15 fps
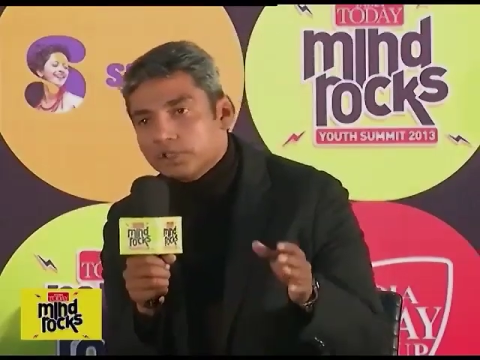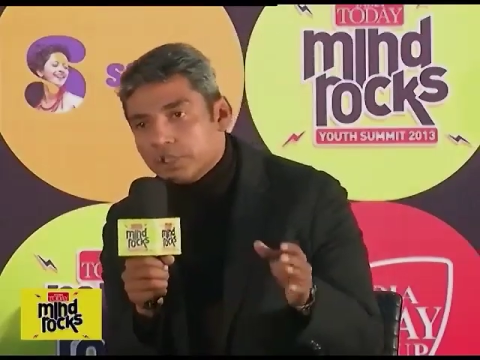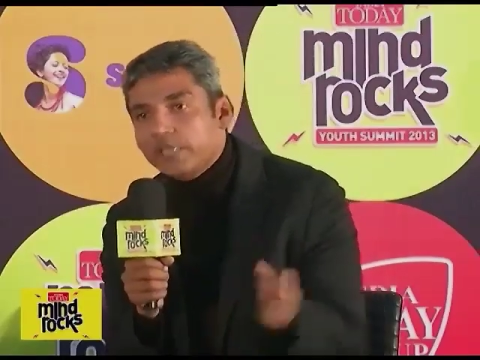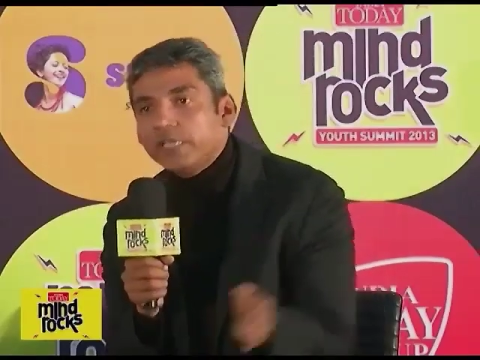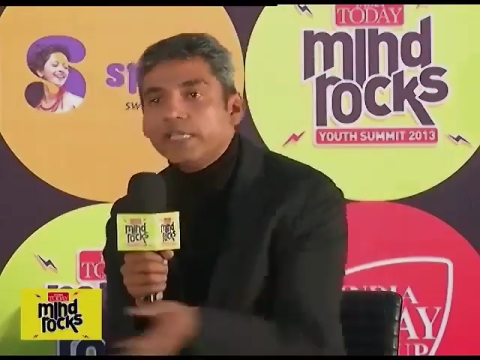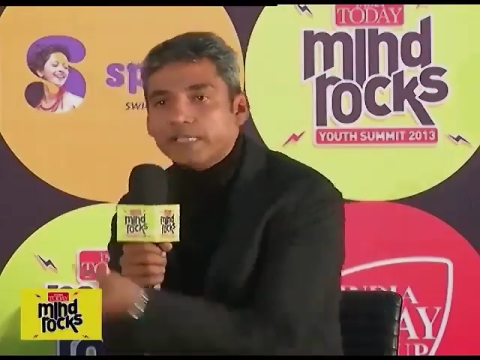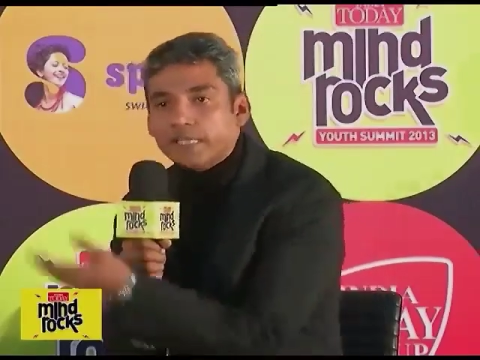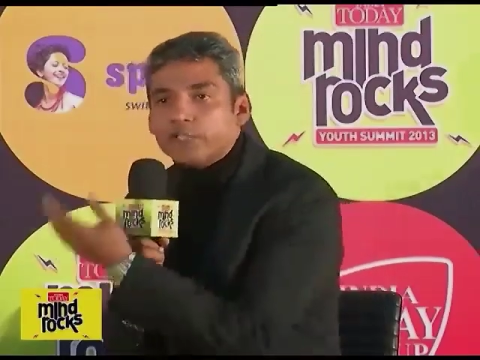
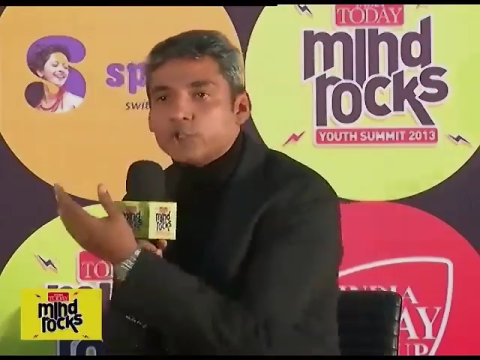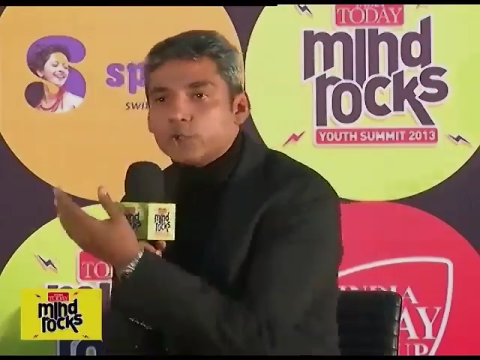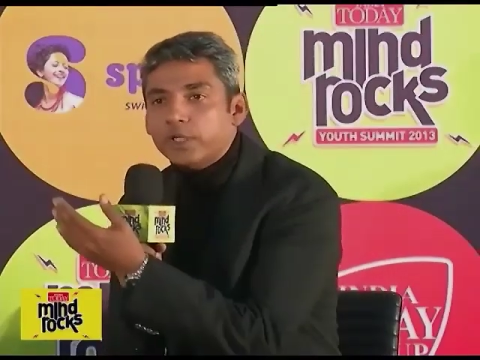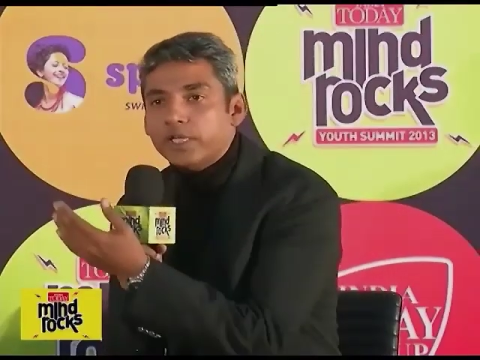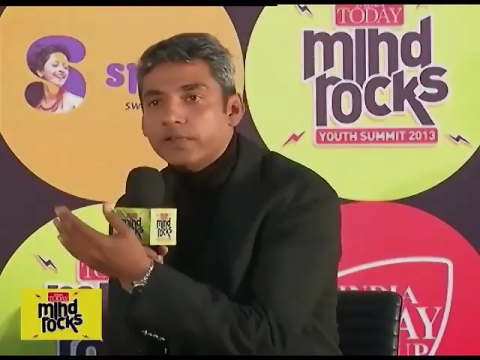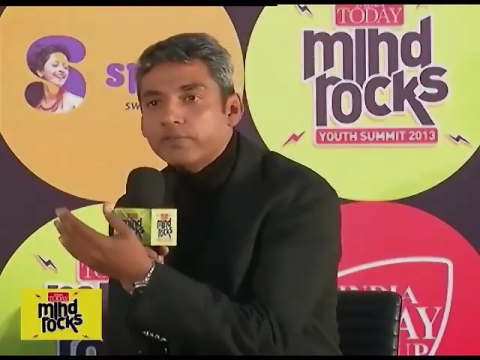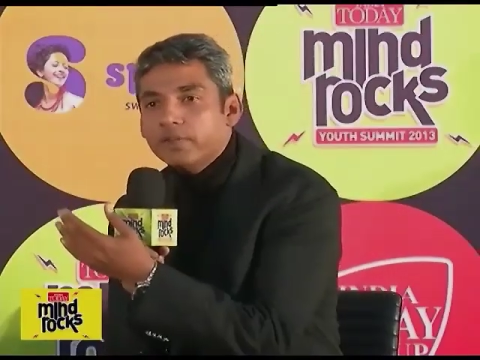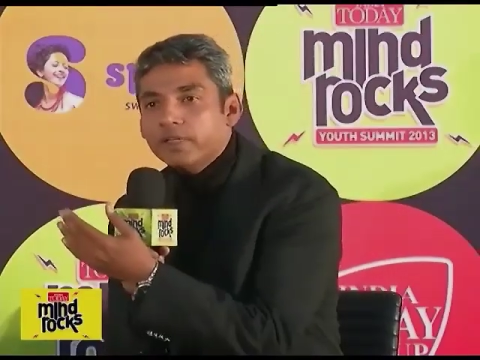journey that you
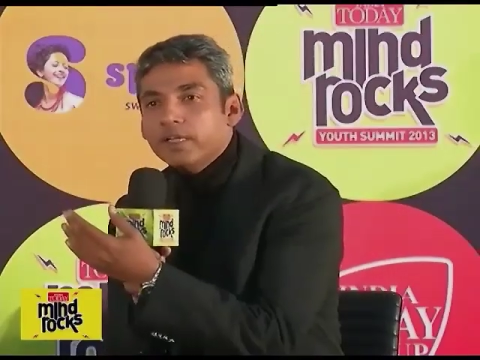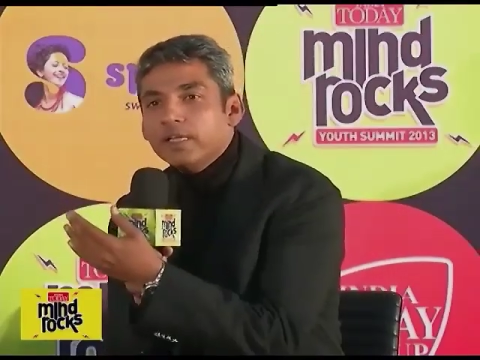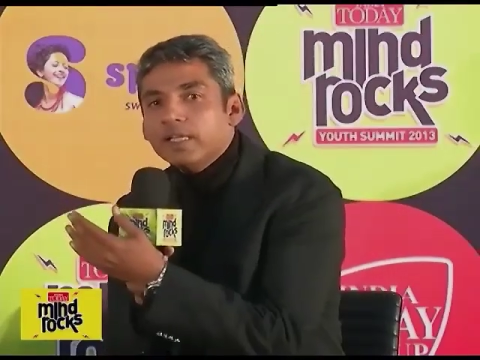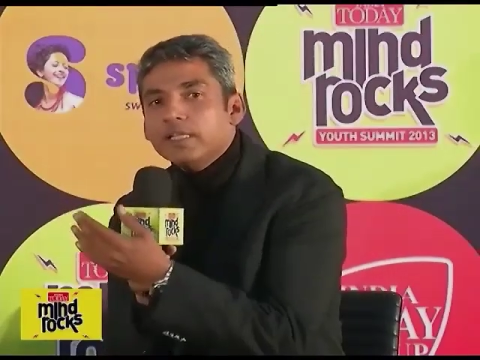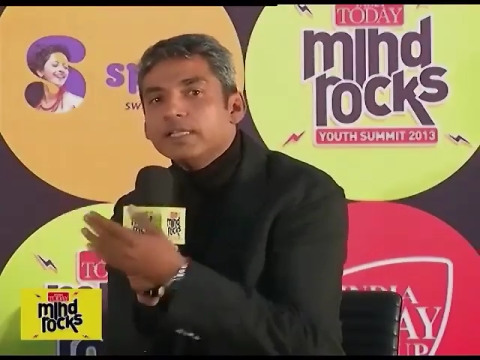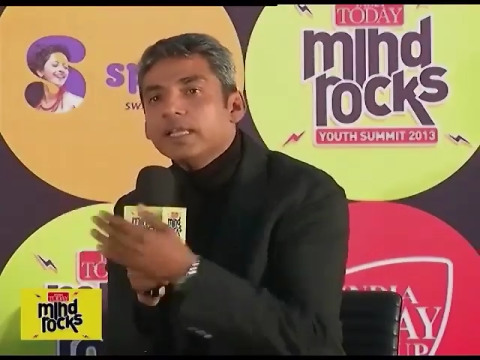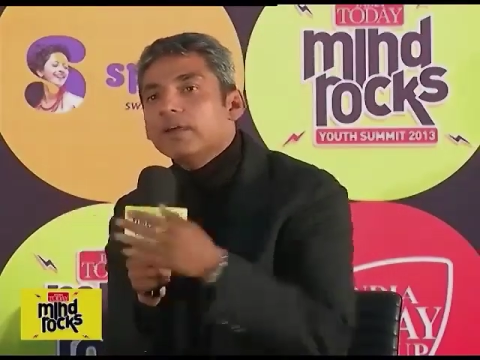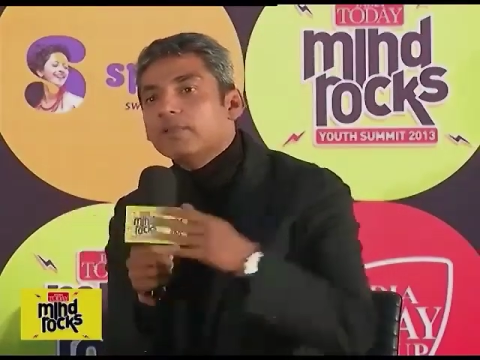live
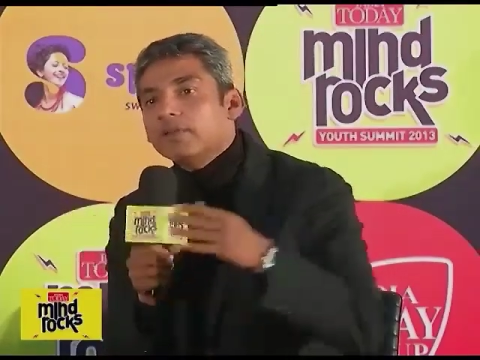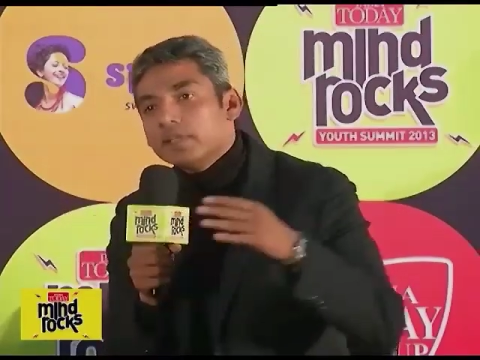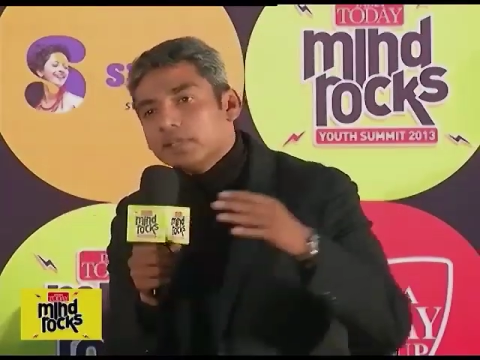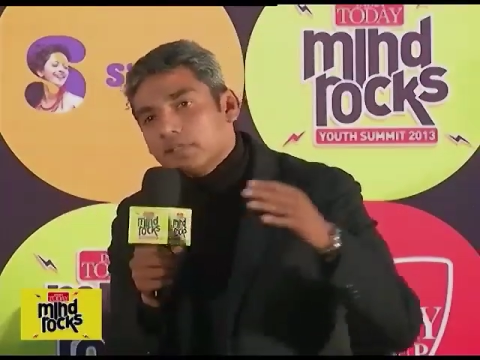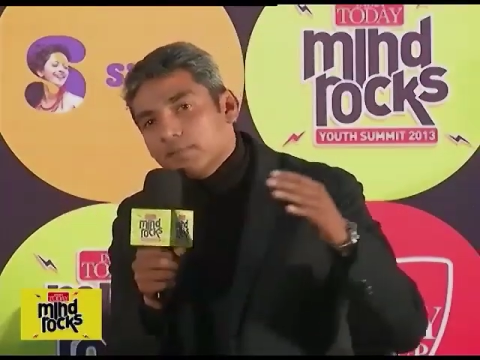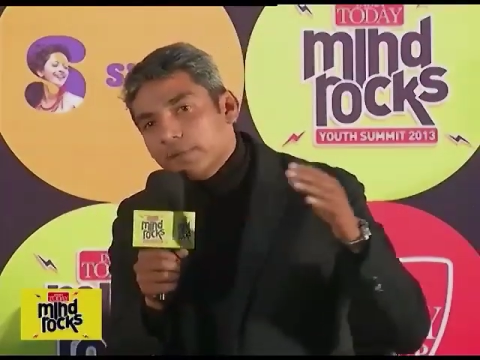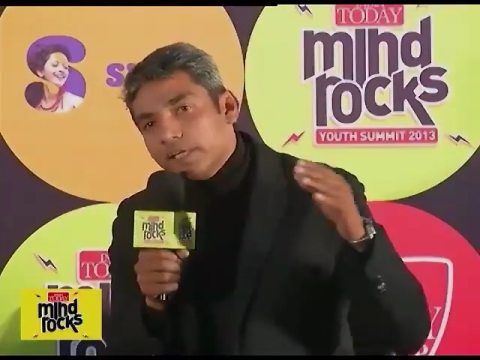there will